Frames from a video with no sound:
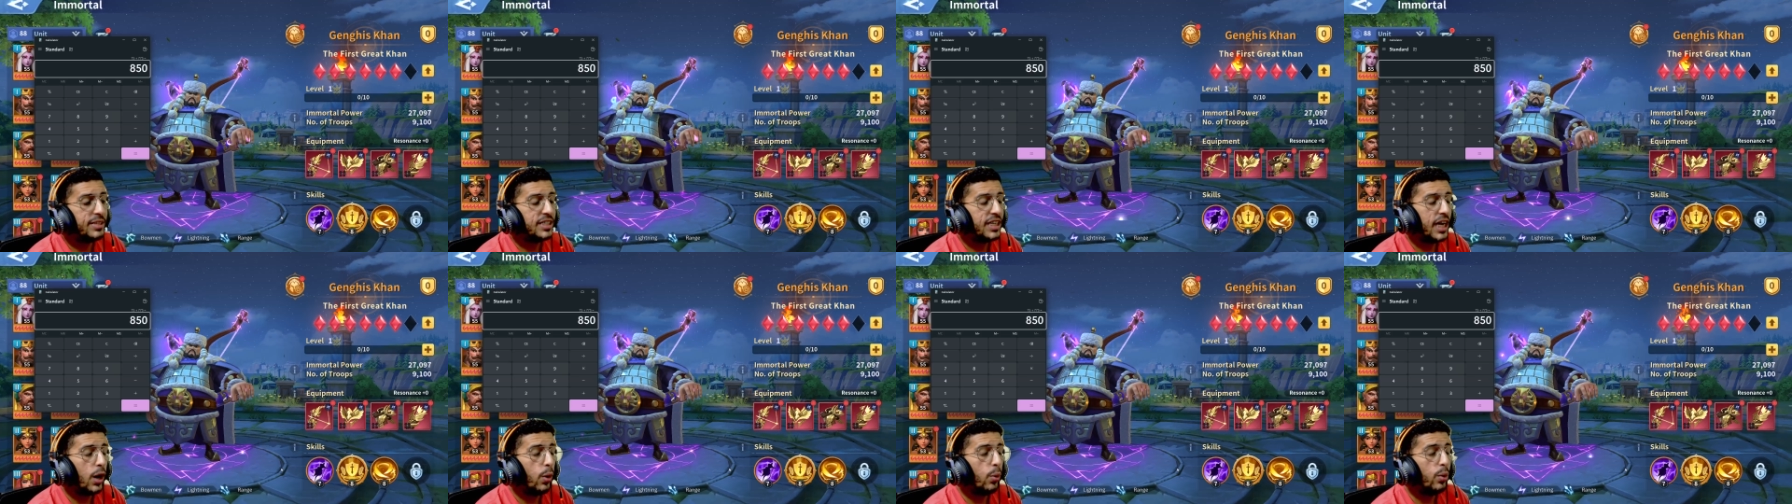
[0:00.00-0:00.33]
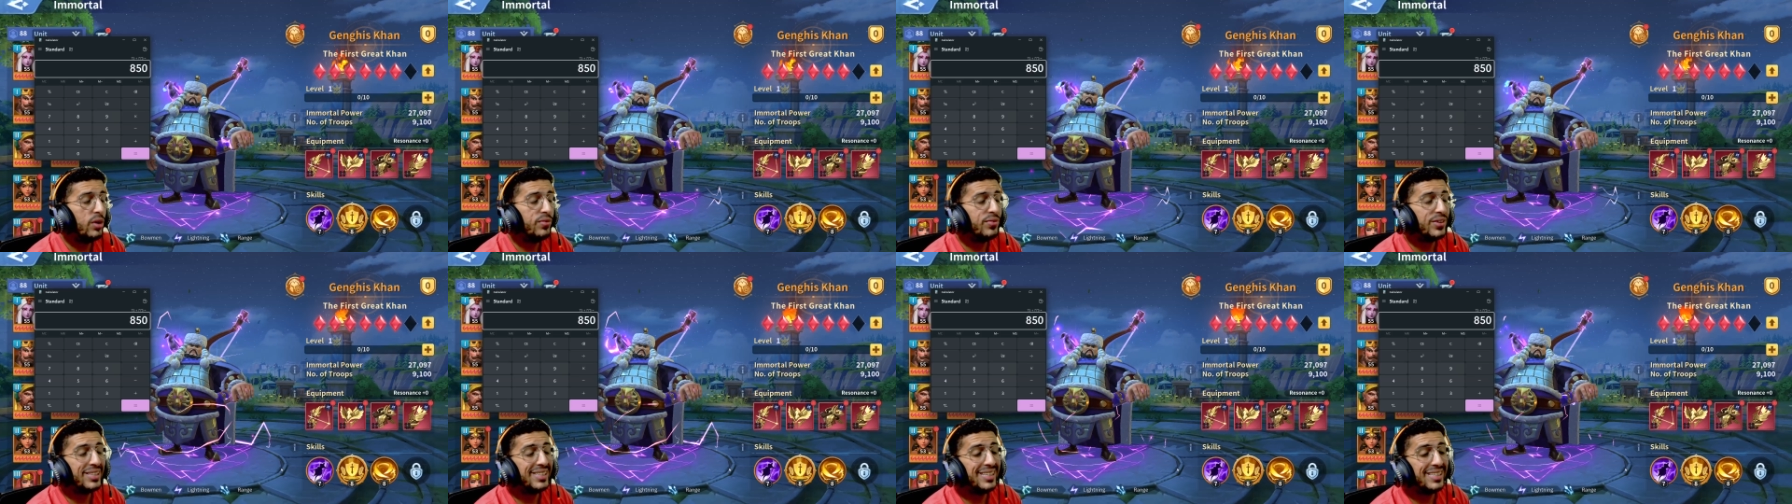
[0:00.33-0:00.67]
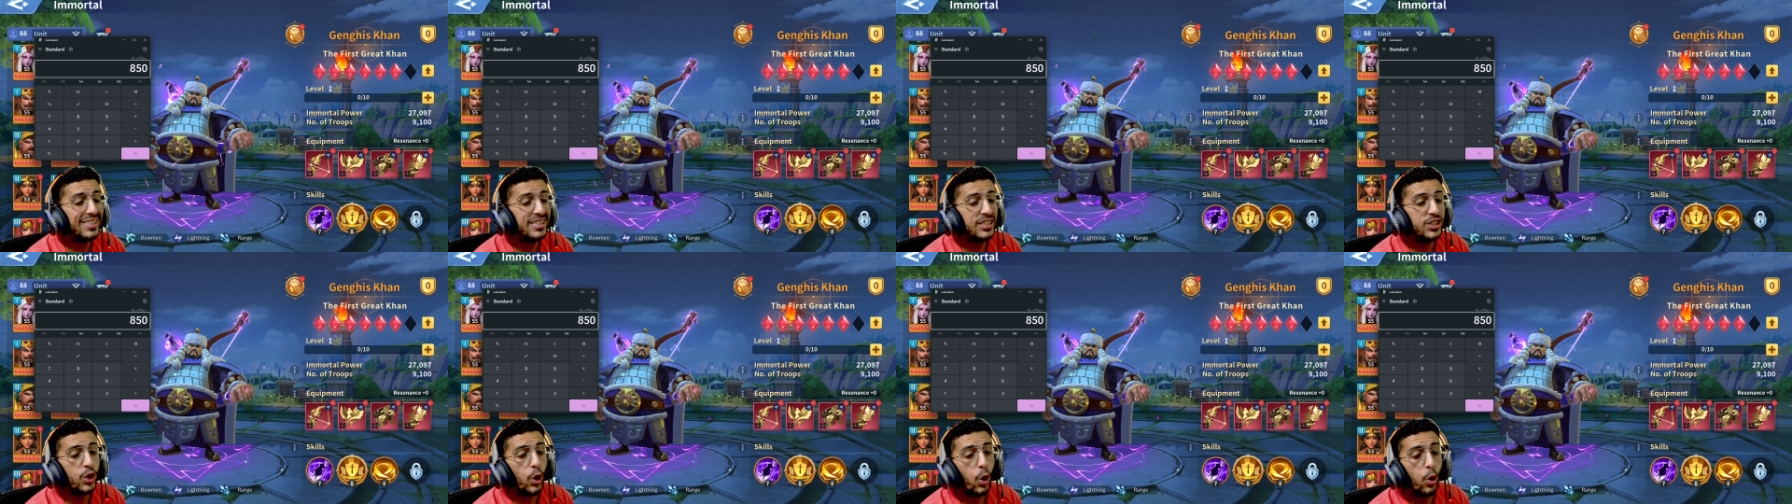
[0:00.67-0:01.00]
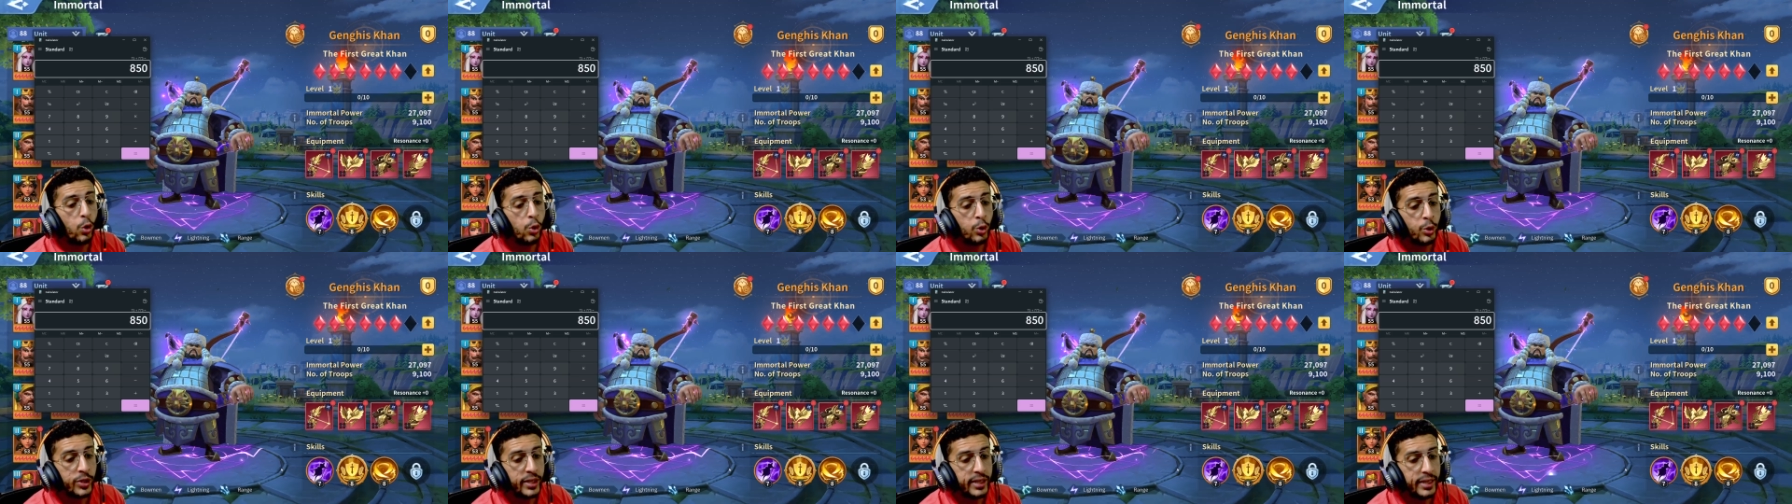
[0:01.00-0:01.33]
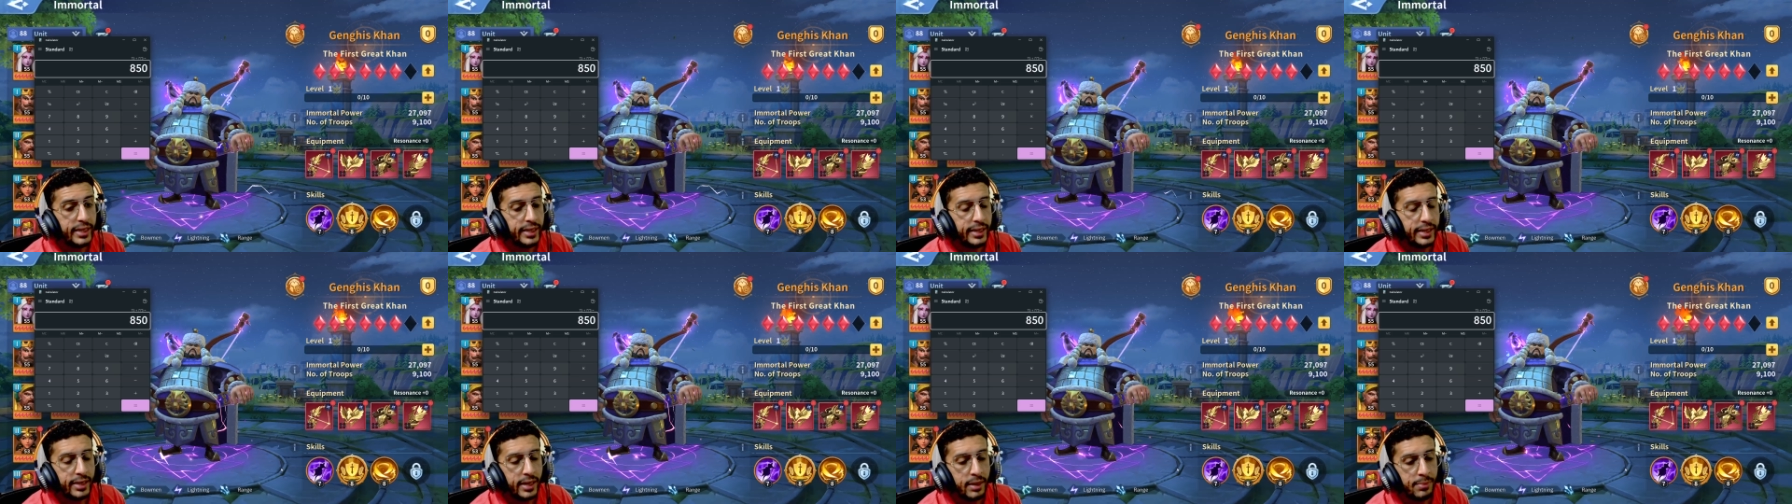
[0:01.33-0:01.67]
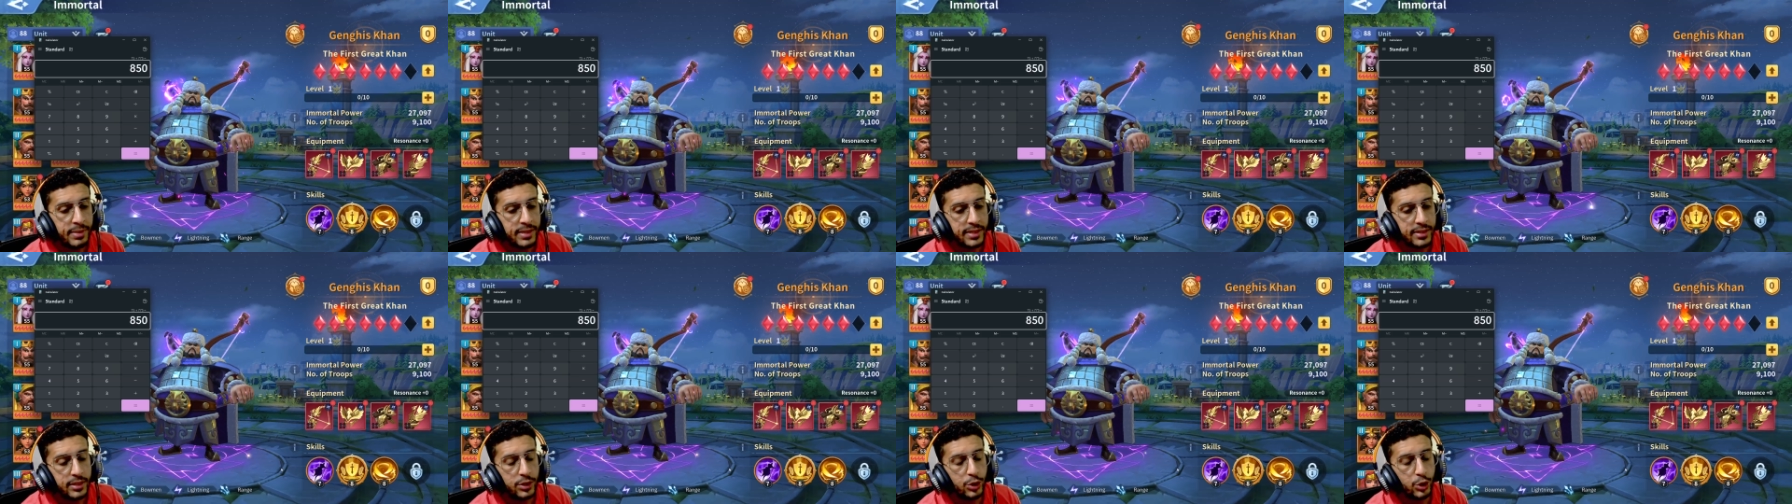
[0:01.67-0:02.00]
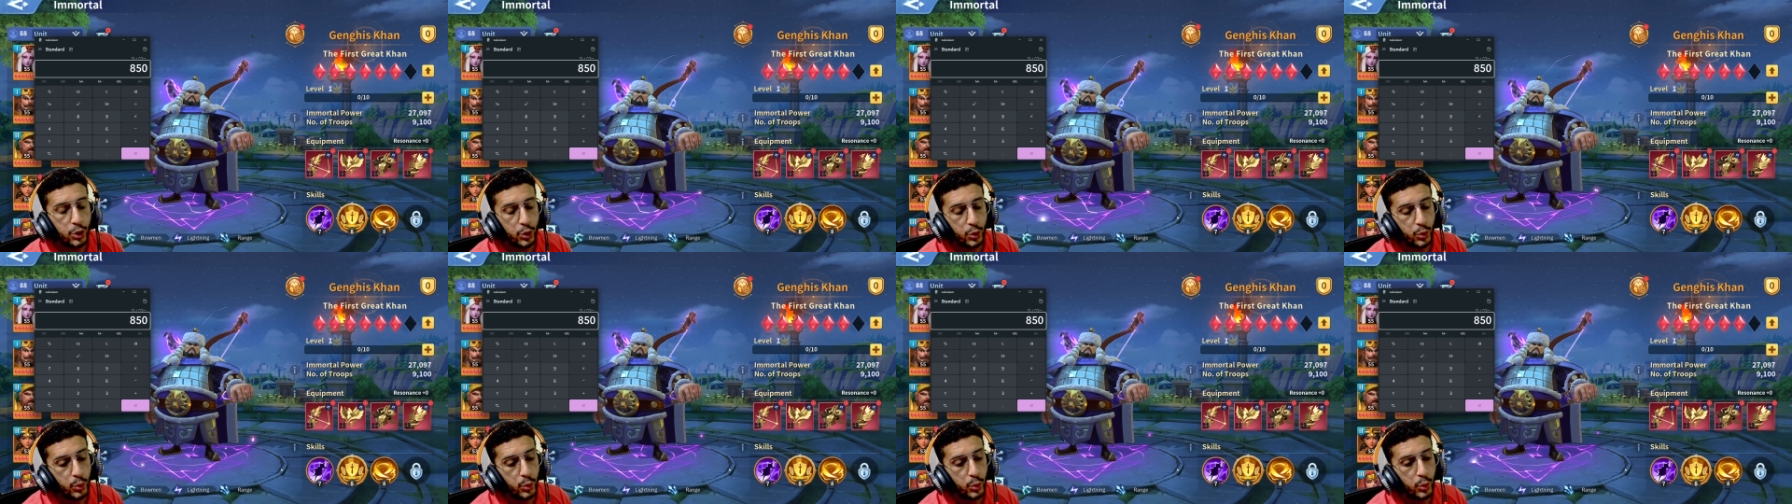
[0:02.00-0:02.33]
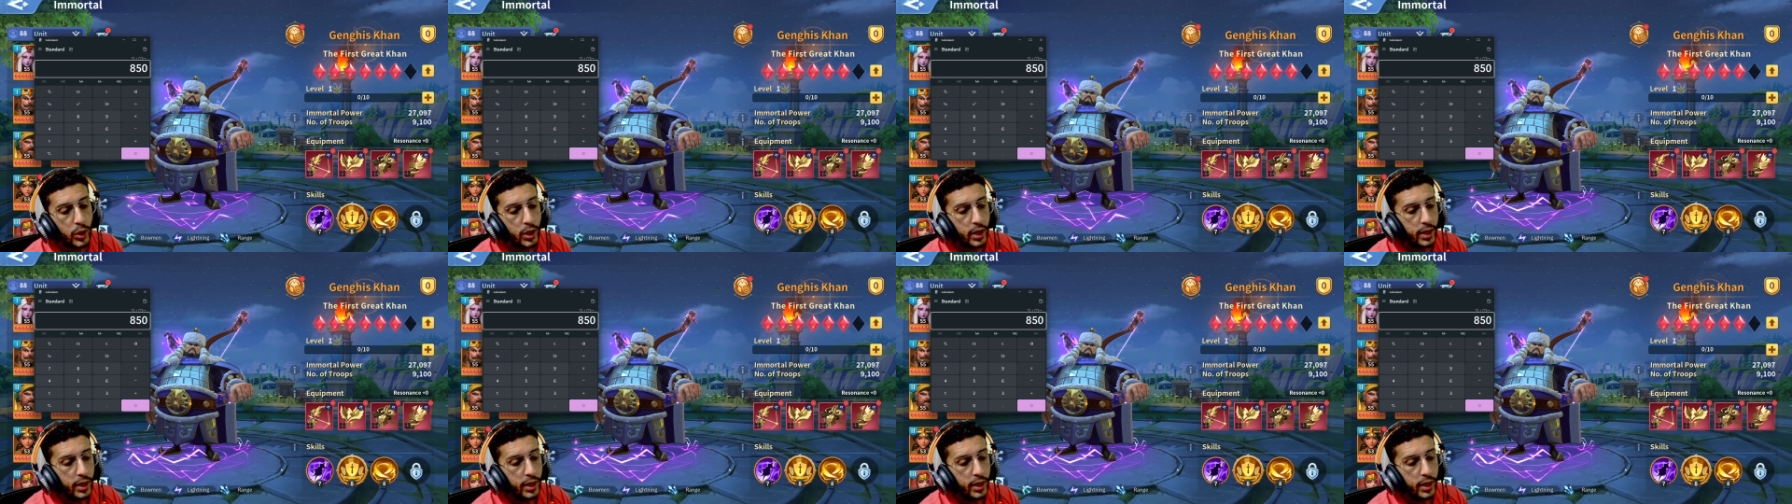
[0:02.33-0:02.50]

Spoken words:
However, this is only limited to